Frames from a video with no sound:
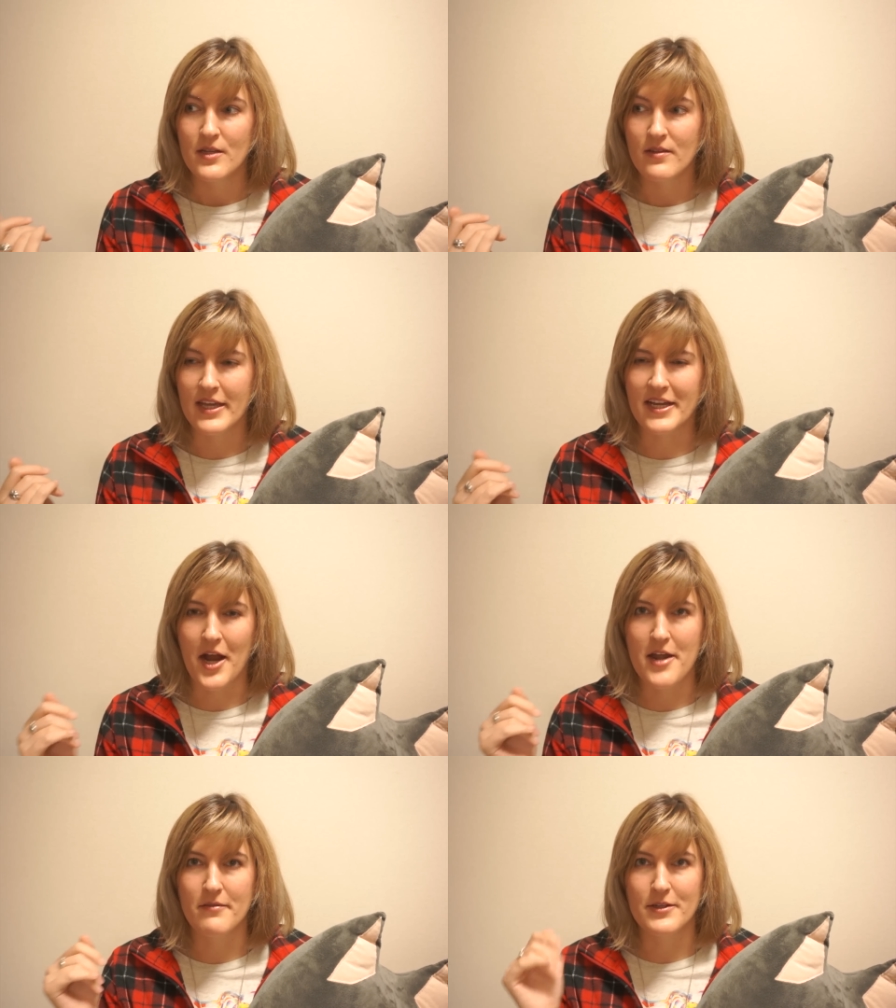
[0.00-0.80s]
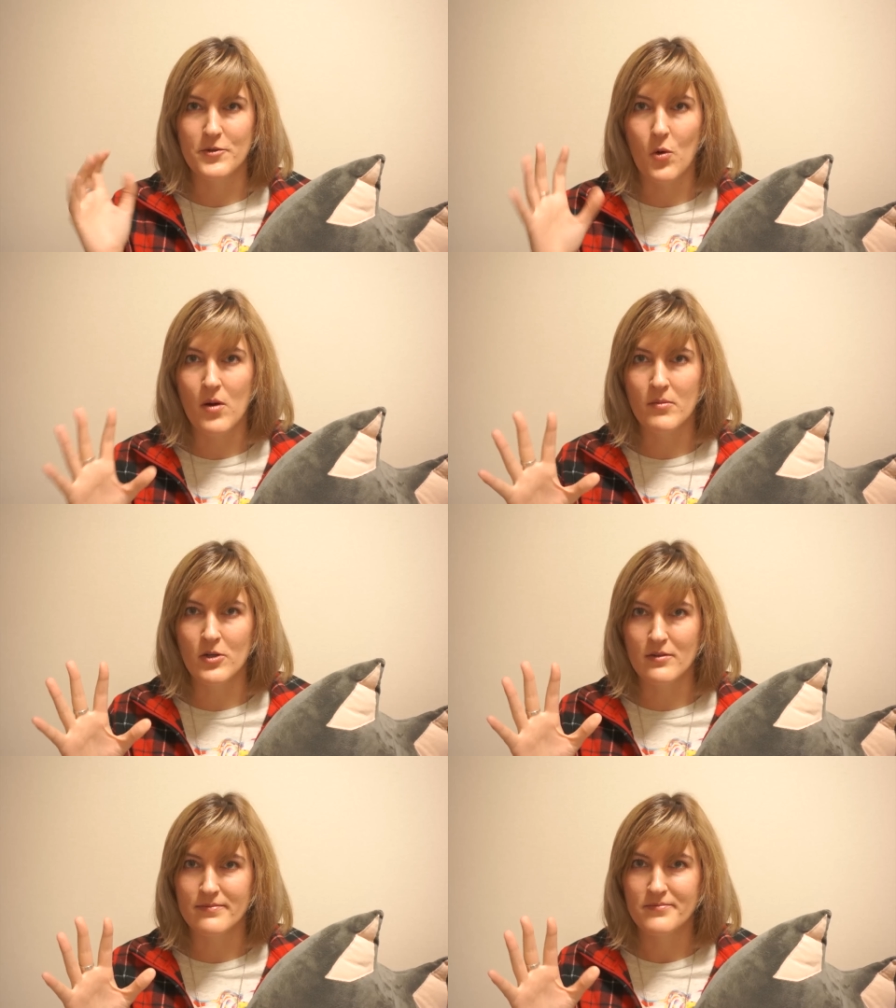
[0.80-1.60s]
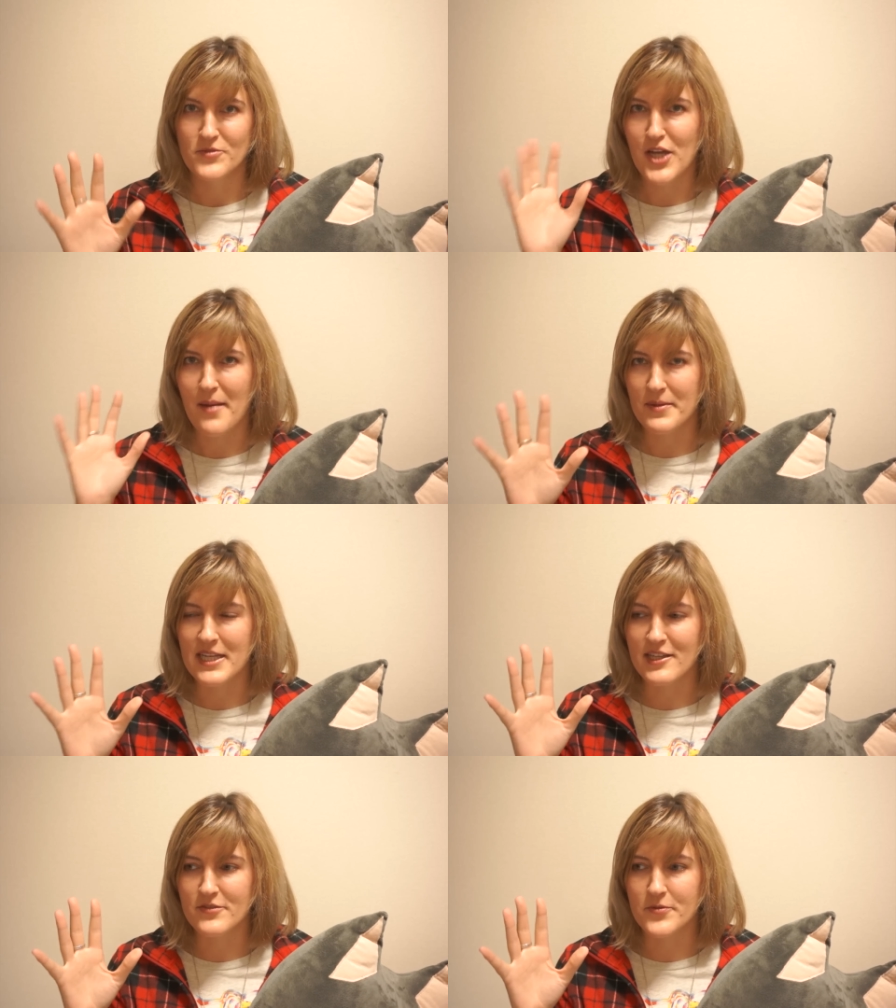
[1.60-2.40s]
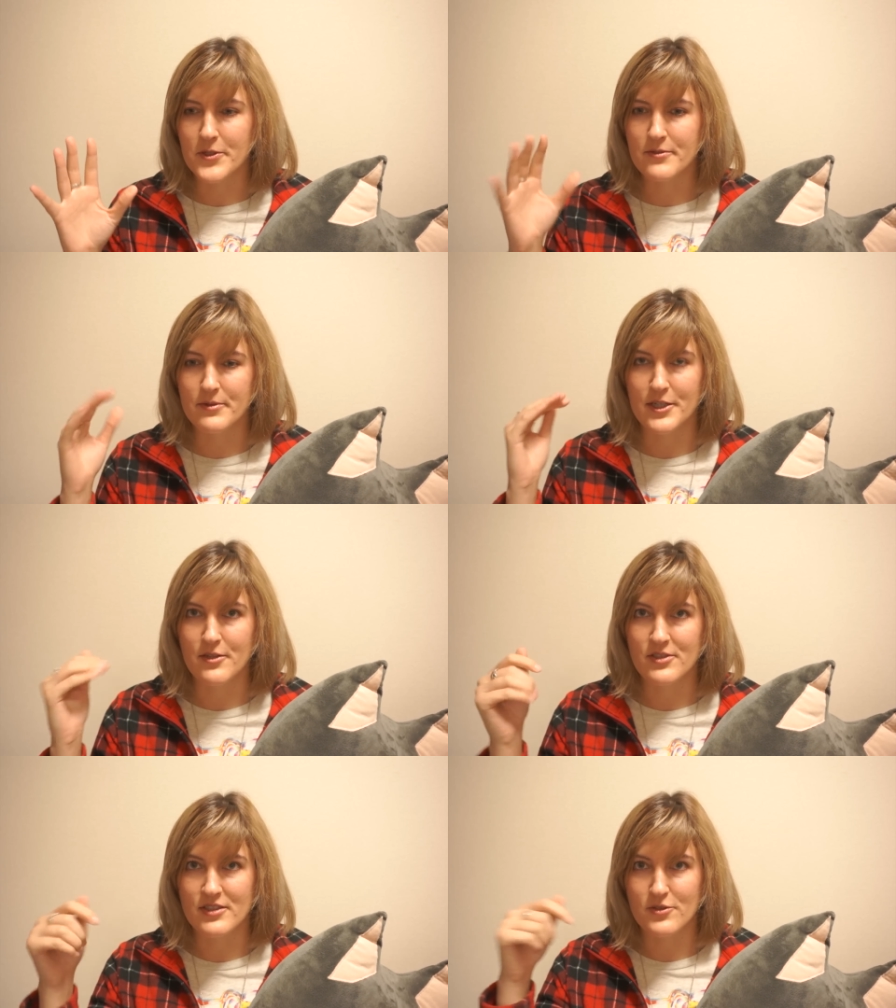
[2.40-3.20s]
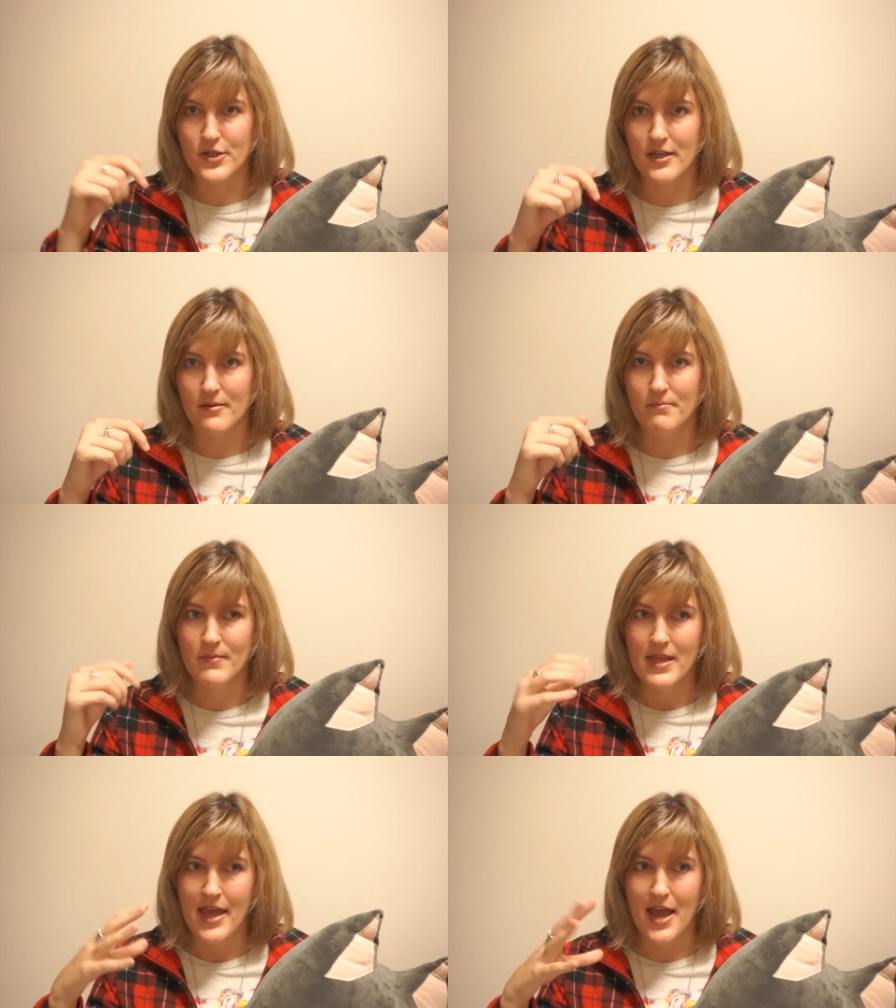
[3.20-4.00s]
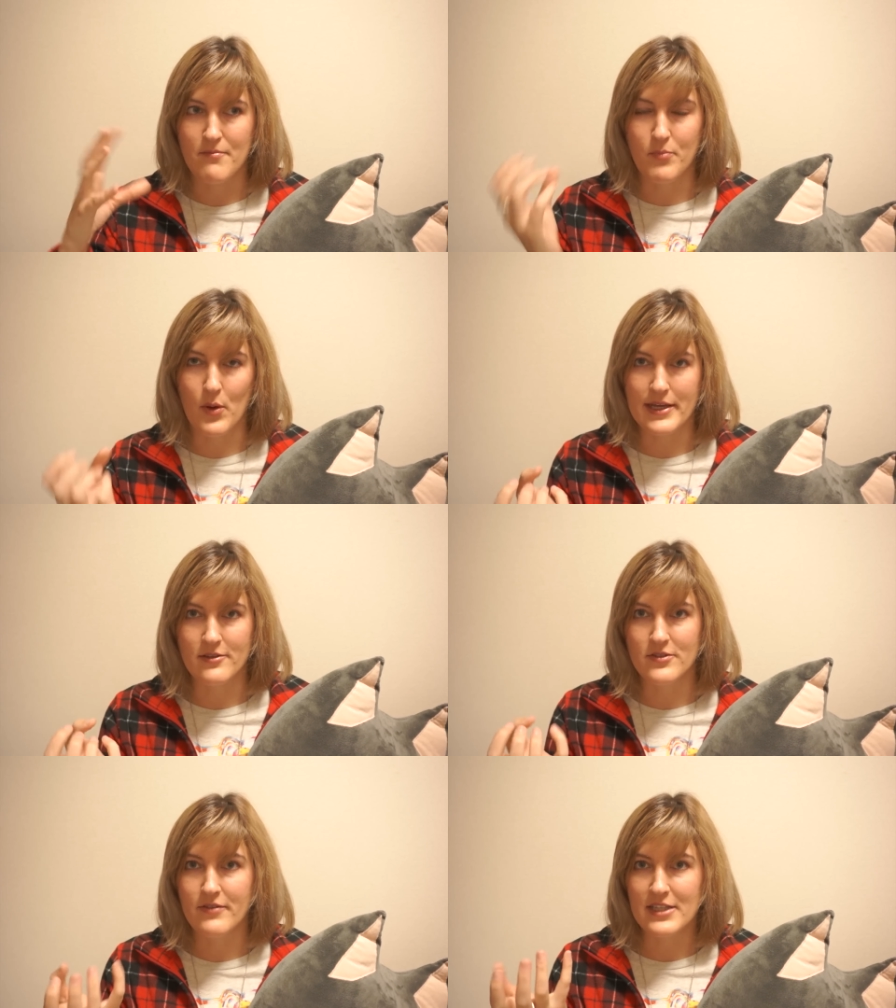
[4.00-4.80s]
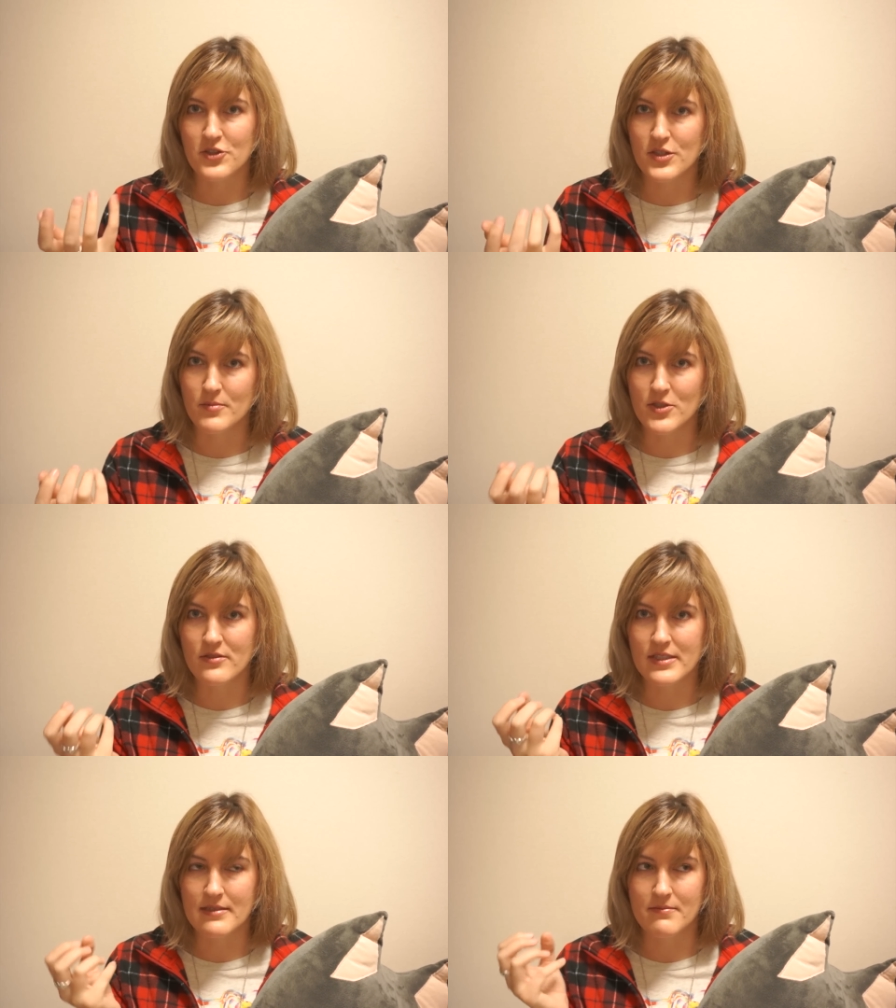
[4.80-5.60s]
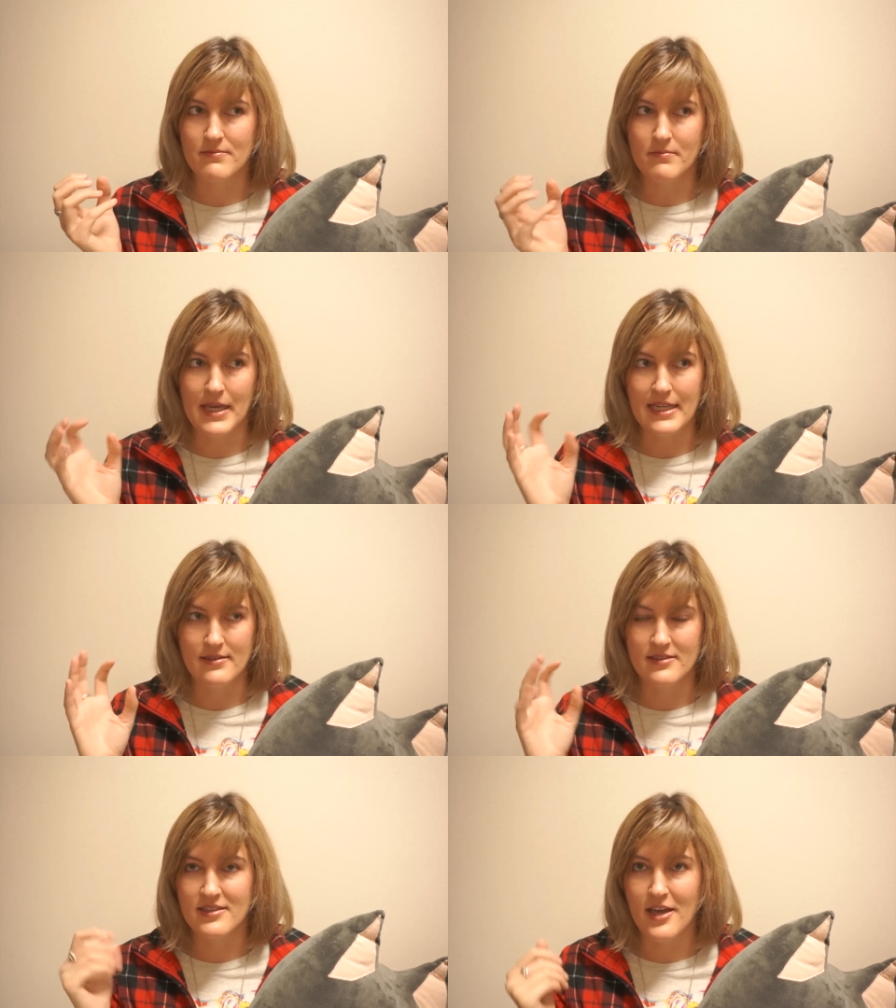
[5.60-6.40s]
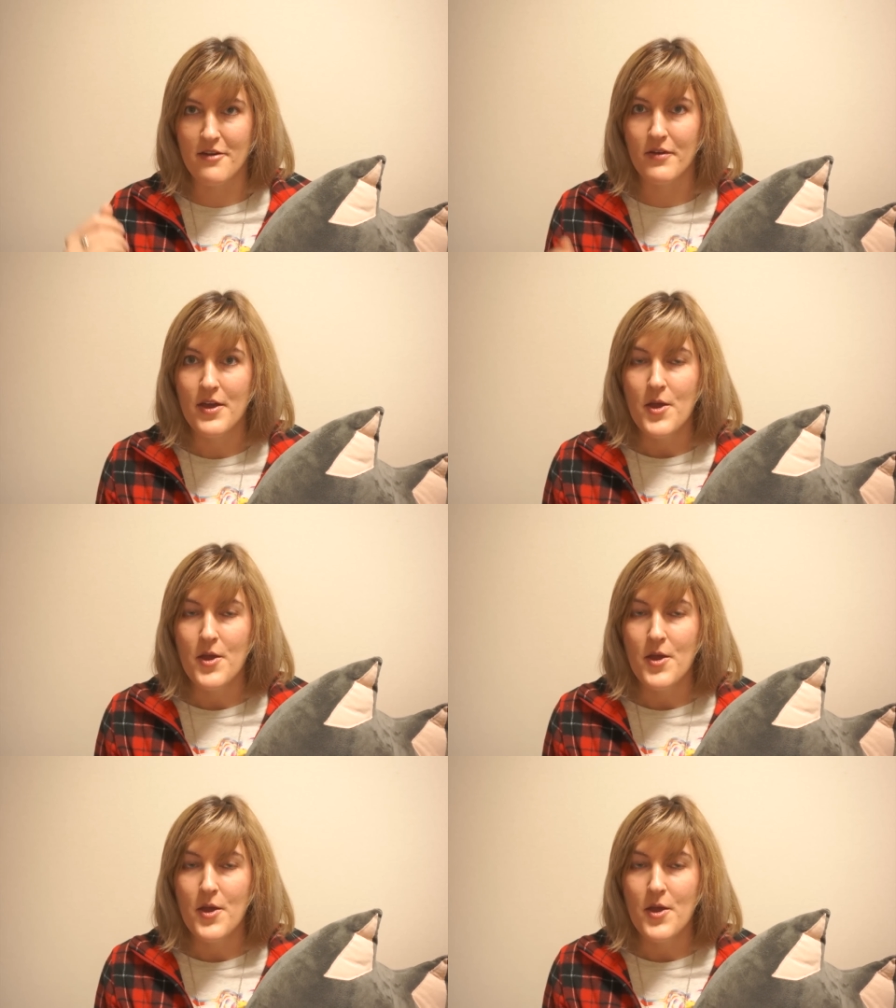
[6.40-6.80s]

like kind of a normal Japanese food where you just sort of have boiled vegetables and meat and stuff.